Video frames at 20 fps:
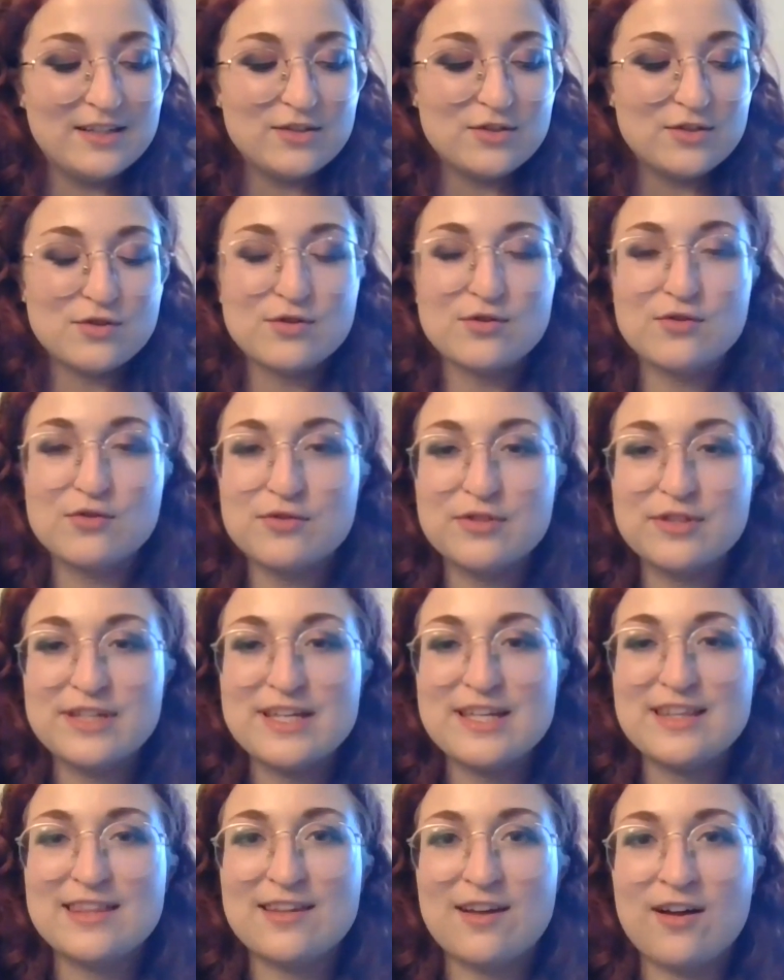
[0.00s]

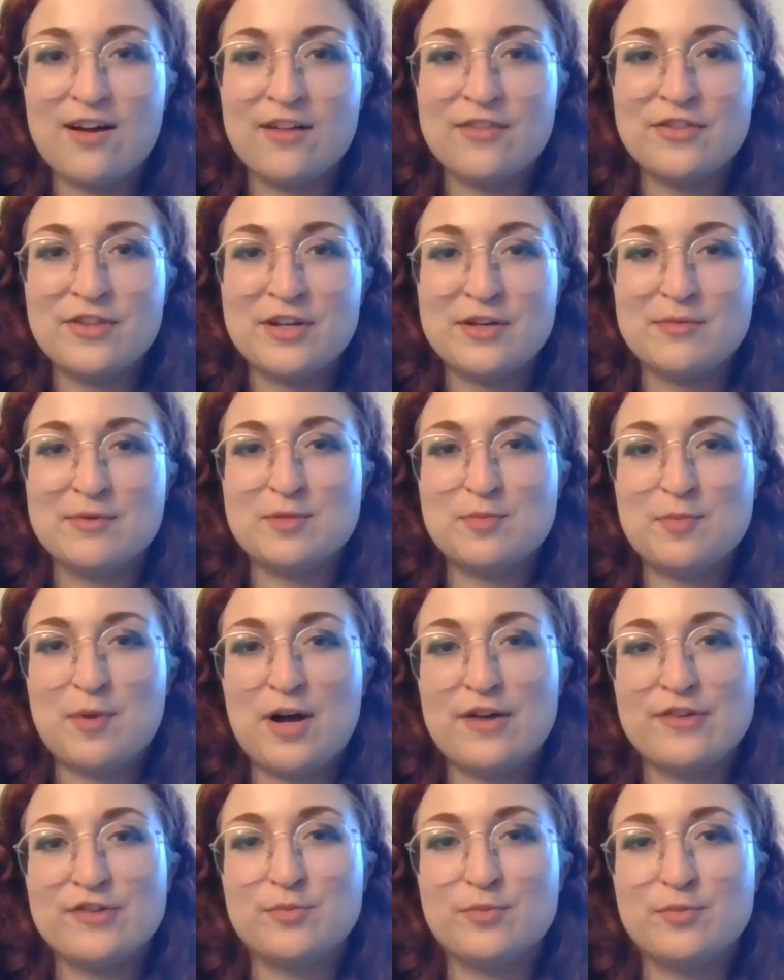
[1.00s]
truly thought that it was
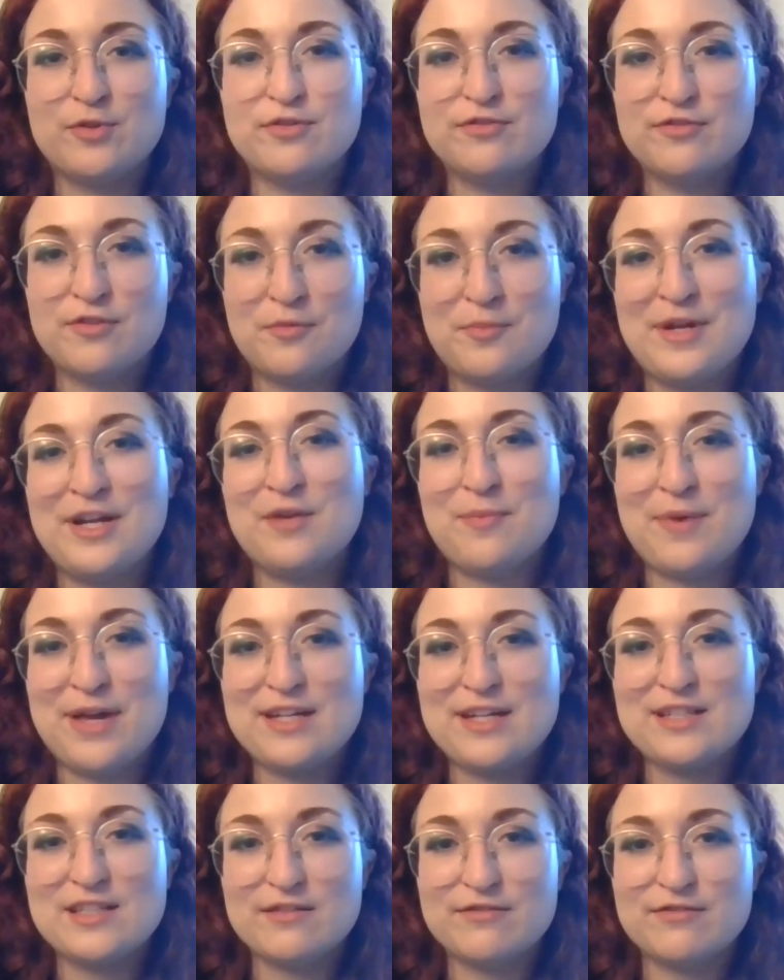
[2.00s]
possible for me to
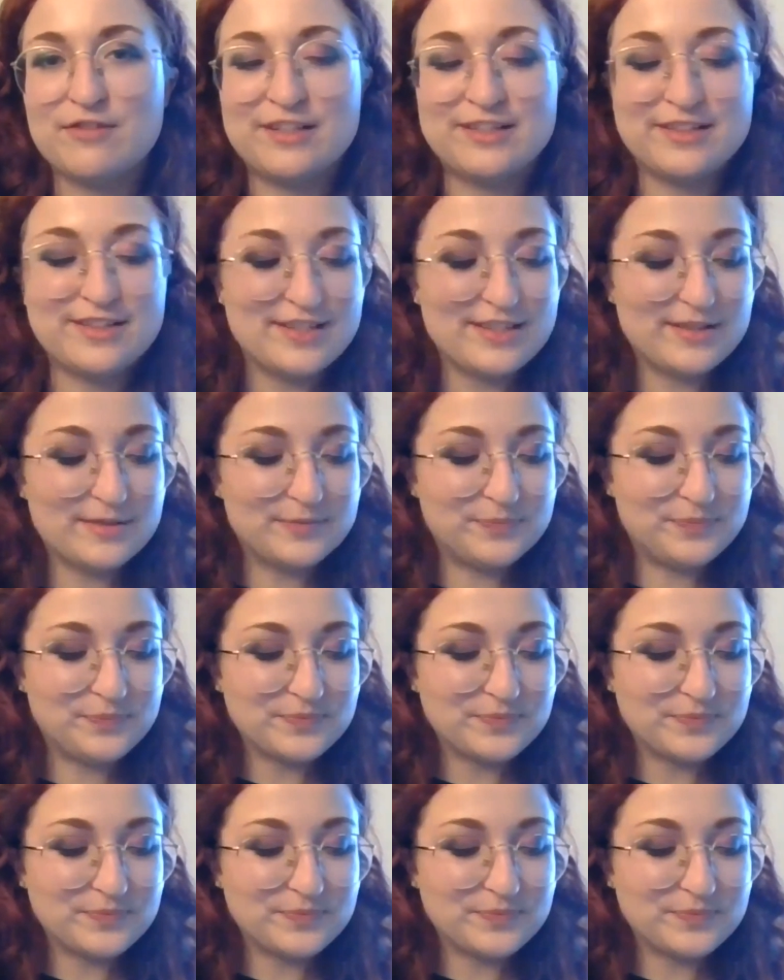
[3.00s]
make a difference.